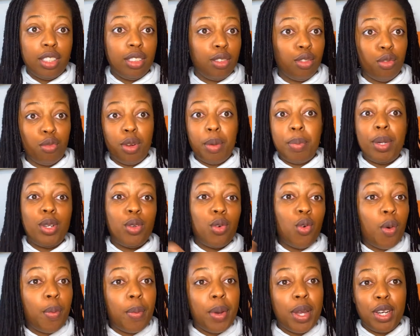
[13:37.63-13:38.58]
rip it
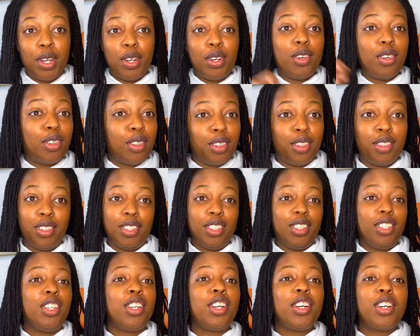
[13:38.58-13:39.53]
open,
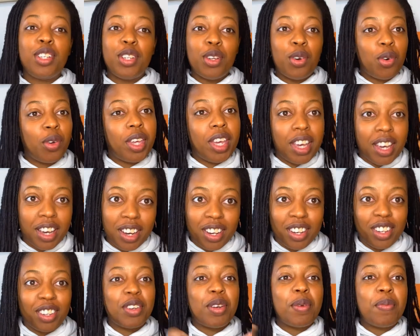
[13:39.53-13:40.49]
girl don't
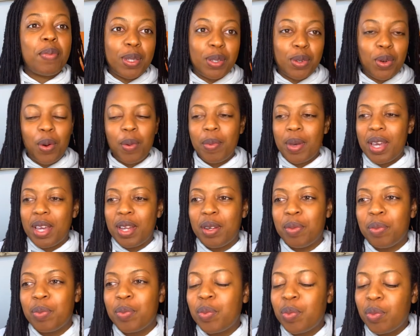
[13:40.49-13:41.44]
care, rip it open.